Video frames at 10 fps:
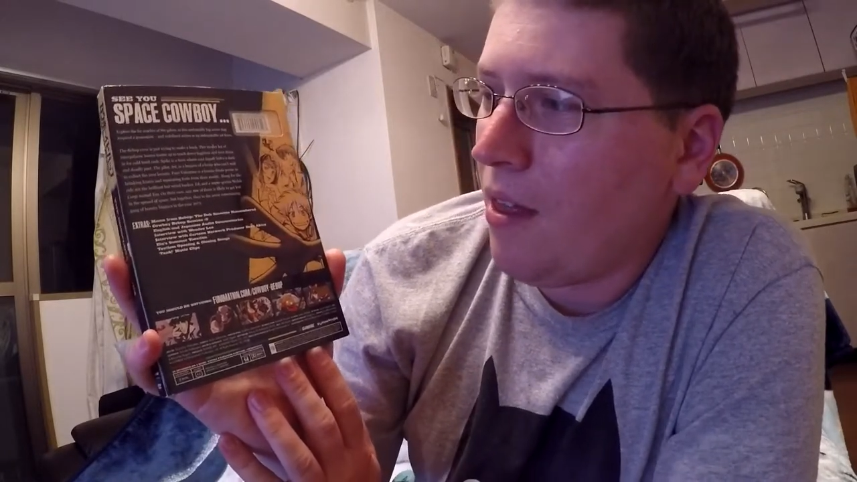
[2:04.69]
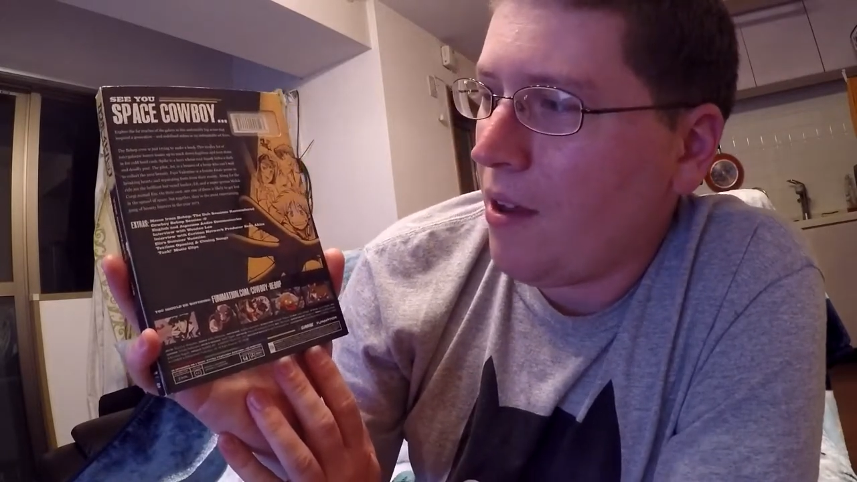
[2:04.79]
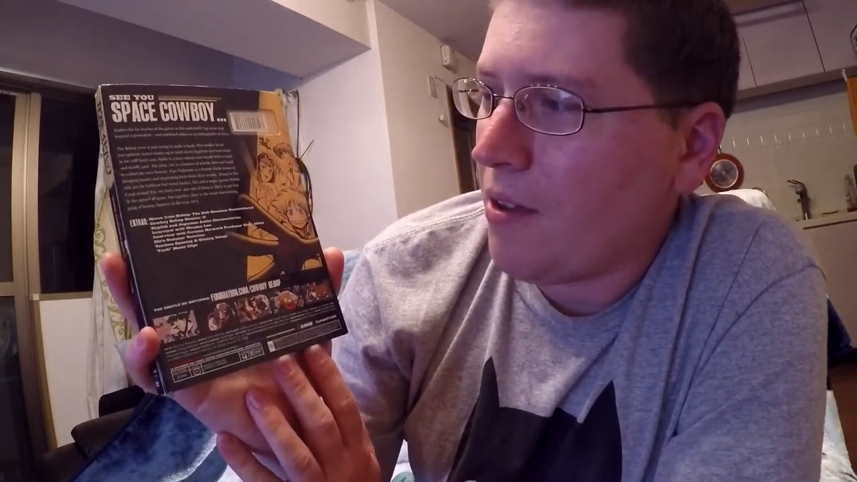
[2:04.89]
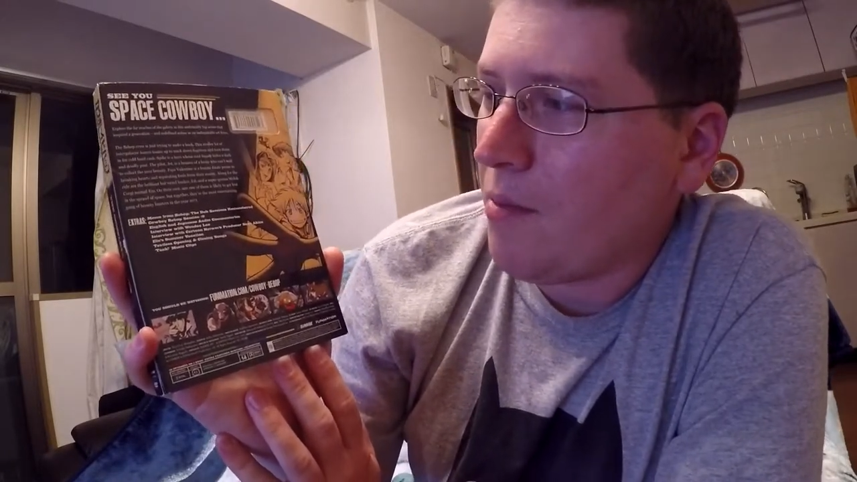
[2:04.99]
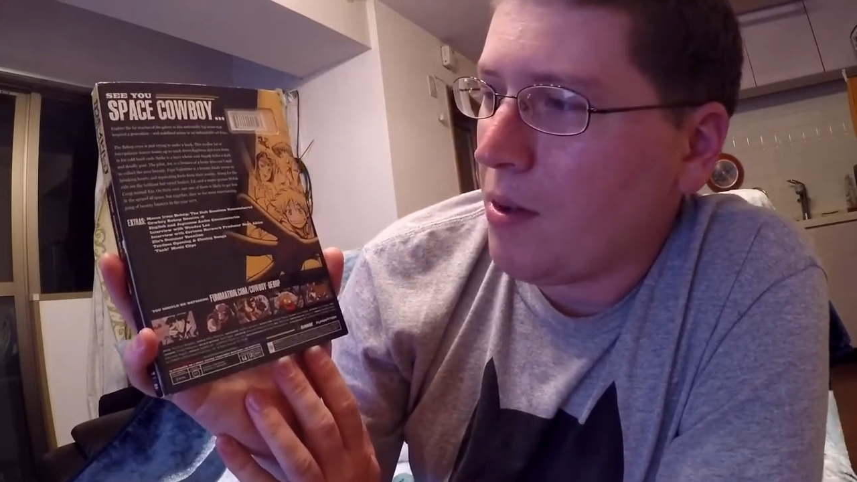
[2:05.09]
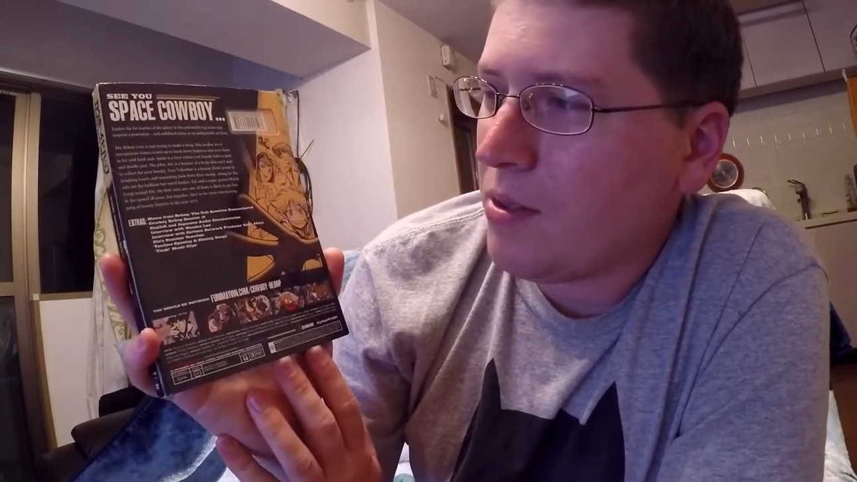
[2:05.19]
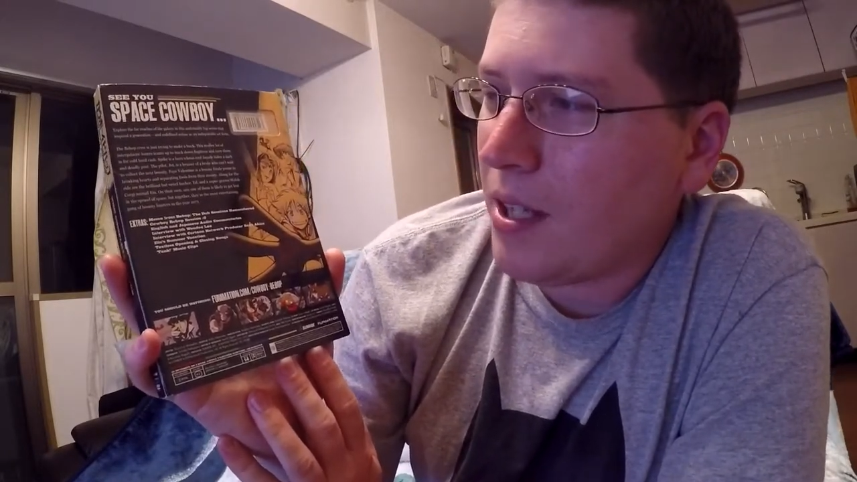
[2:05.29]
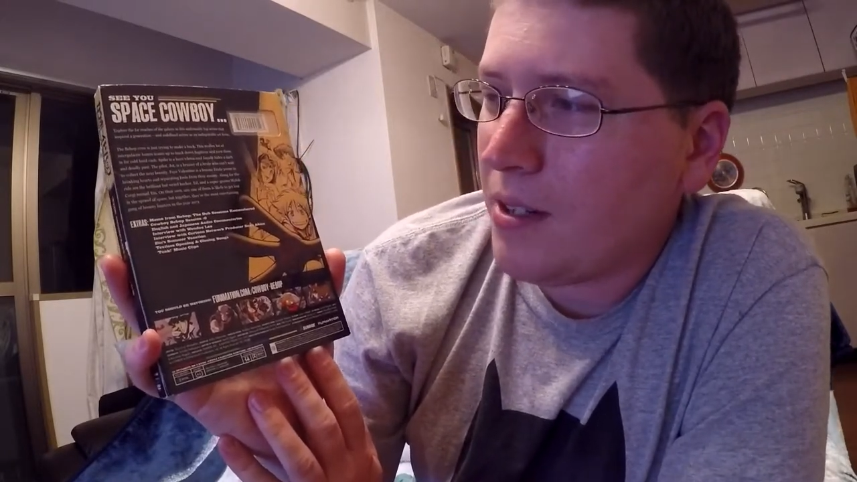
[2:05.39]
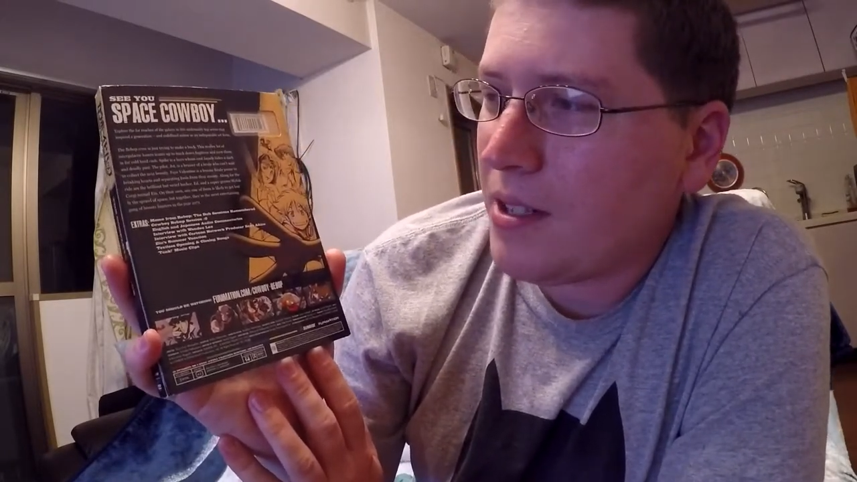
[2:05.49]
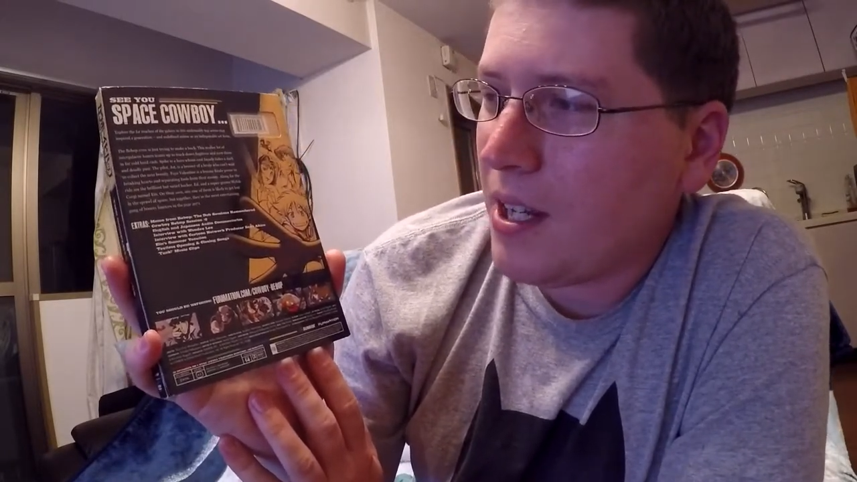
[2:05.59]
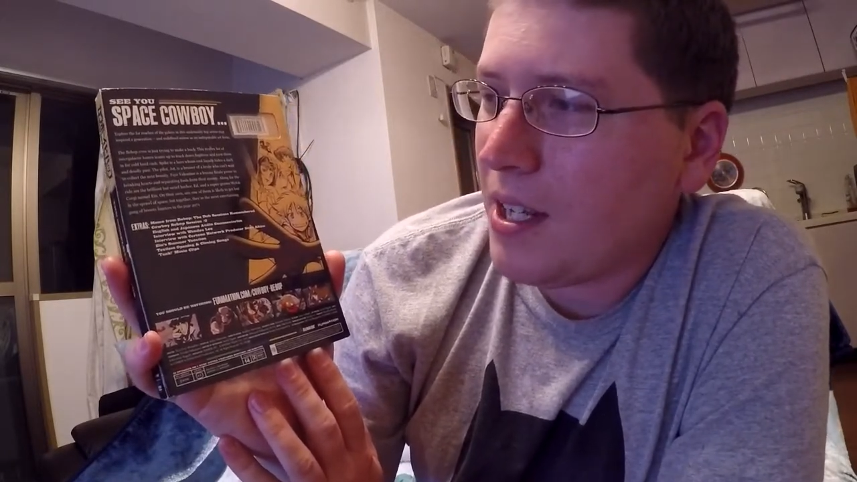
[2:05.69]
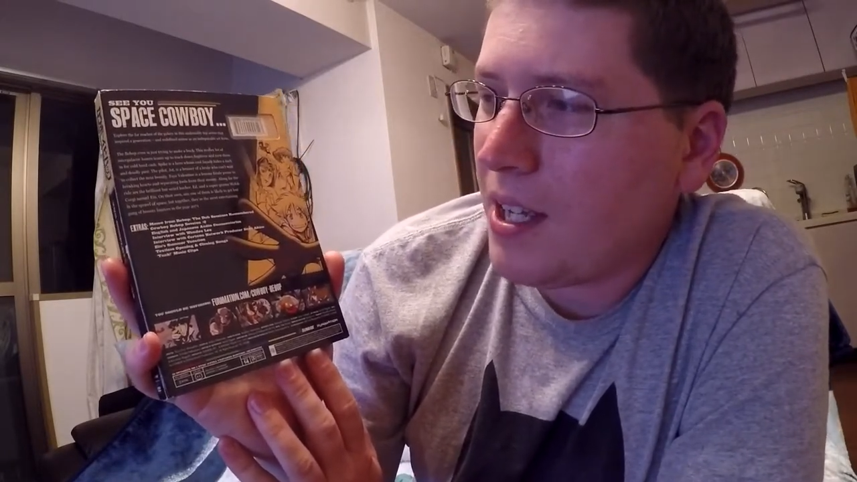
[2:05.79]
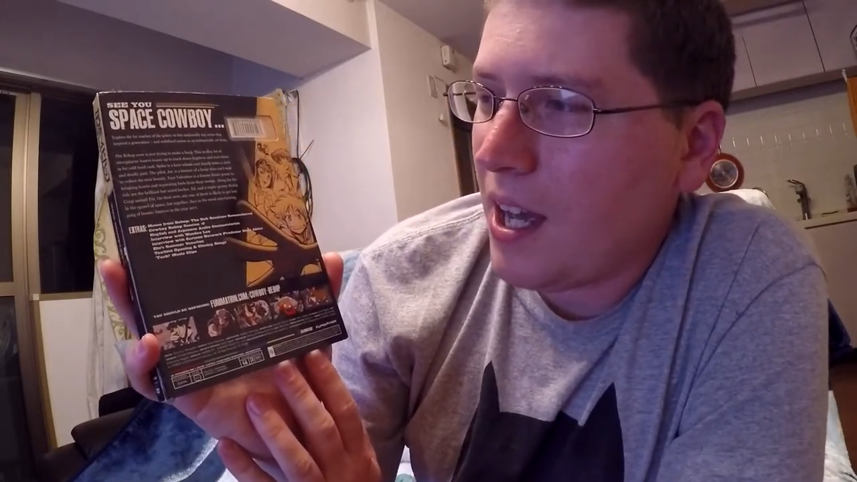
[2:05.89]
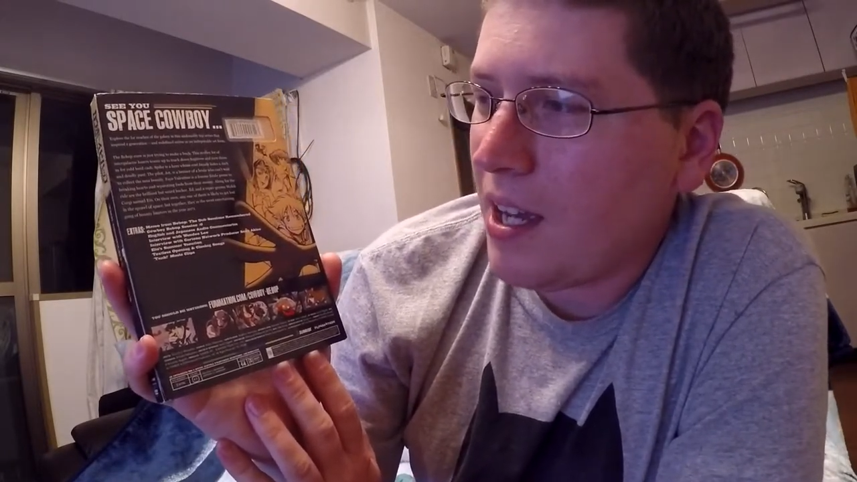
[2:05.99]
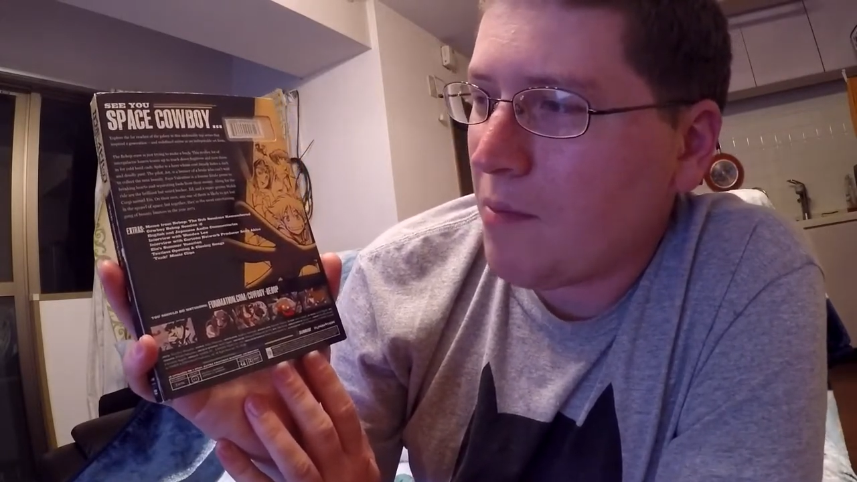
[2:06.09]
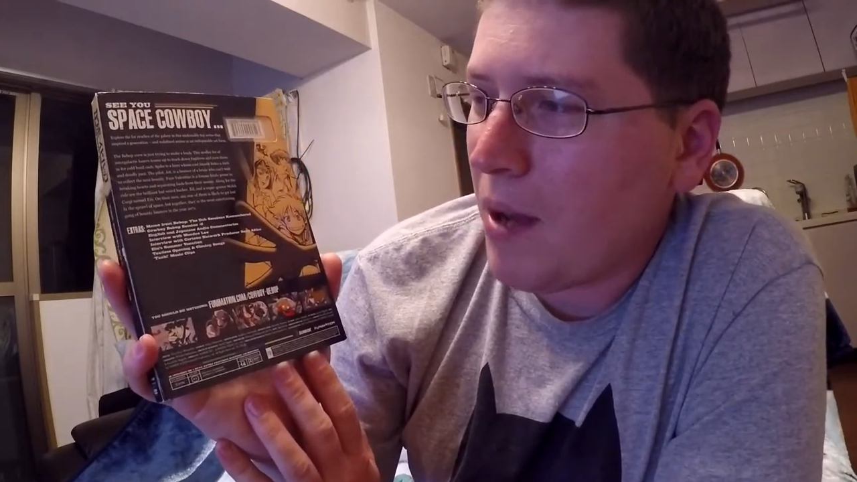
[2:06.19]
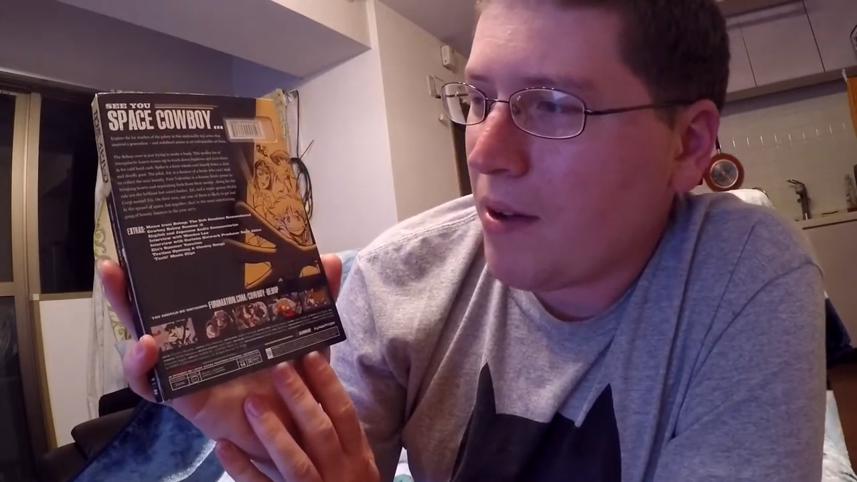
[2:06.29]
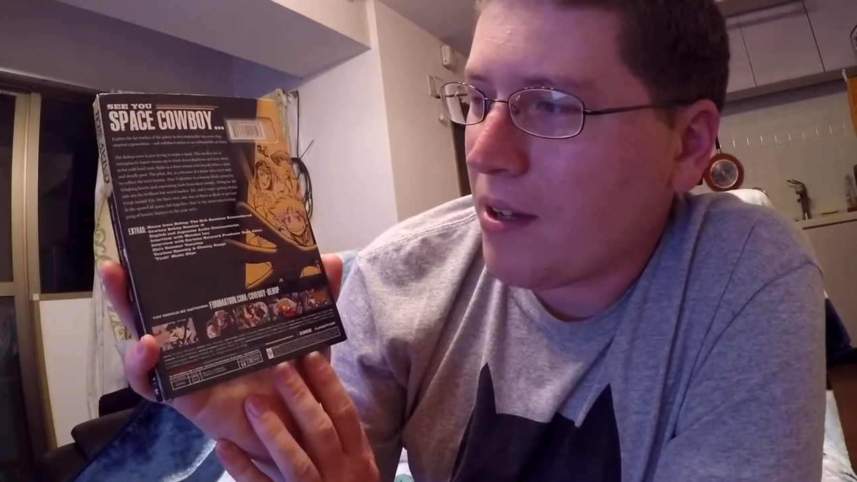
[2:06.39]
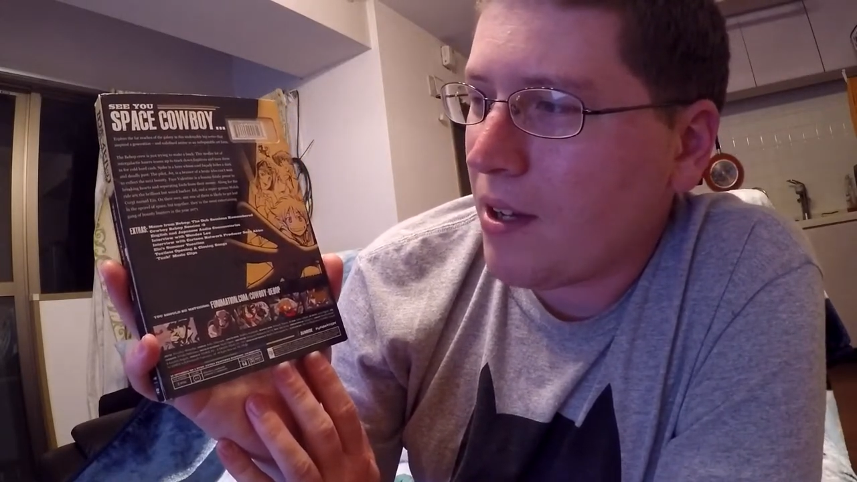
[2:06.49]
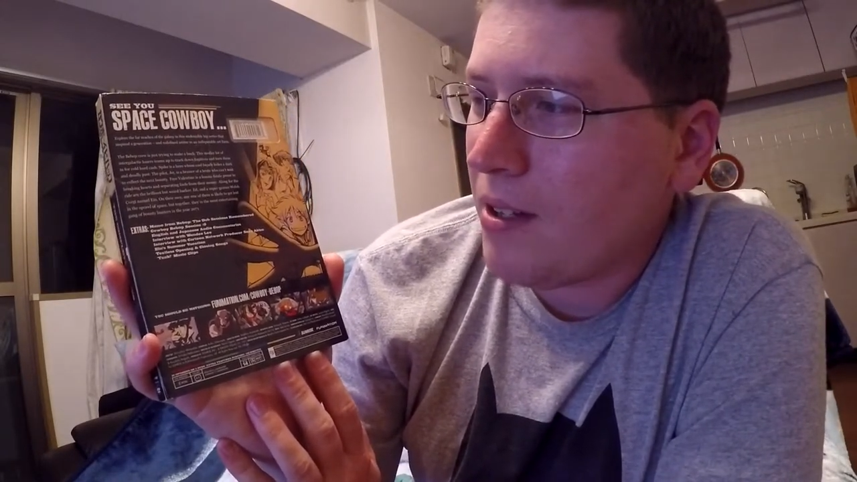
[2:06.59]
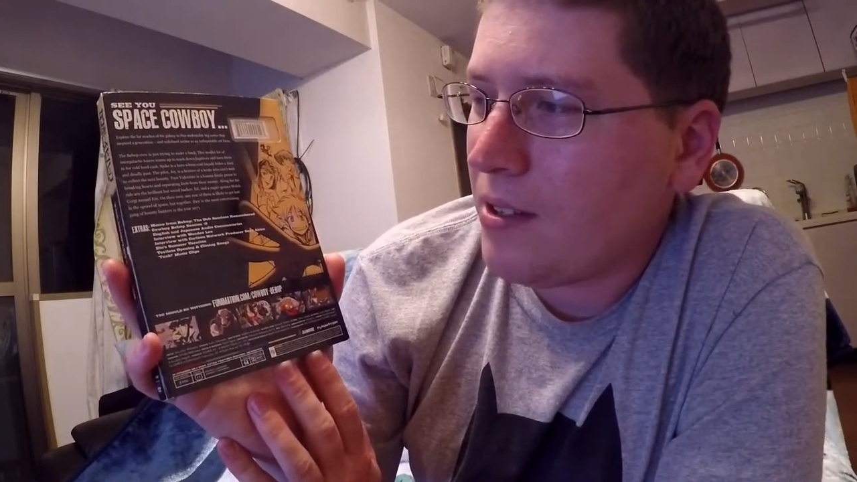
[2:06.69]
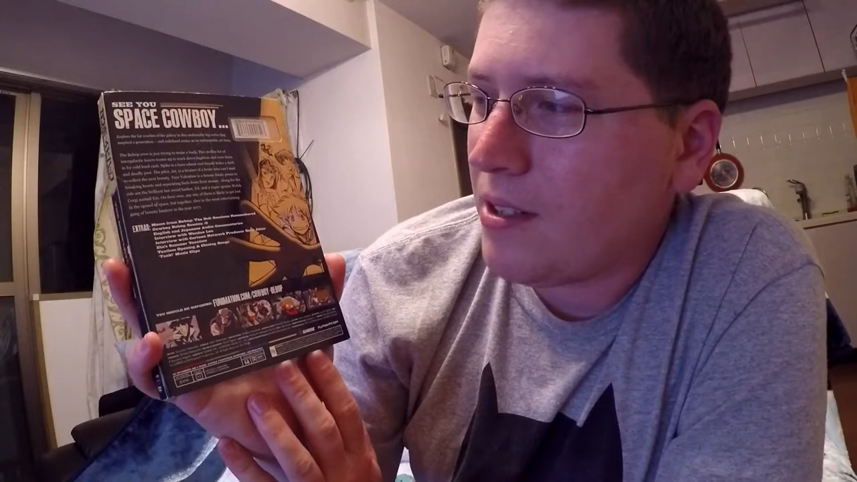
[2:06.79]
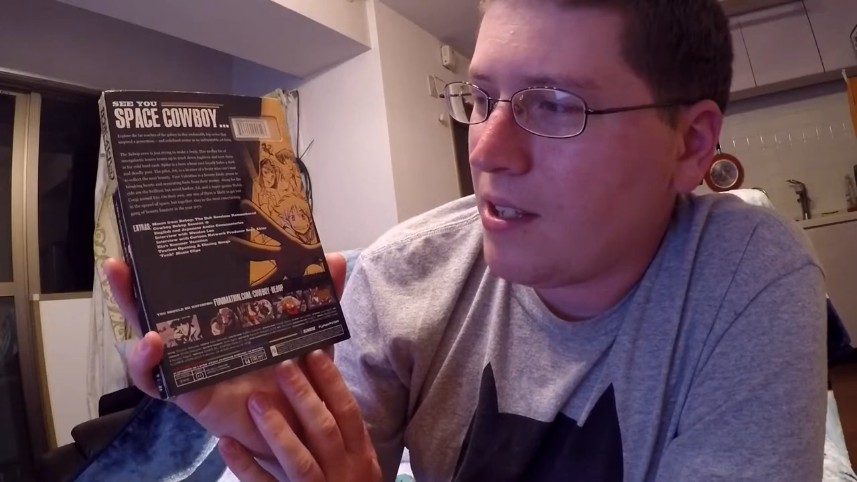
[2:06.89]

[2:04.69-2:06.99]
they're the most entertaining gang of bounty hunters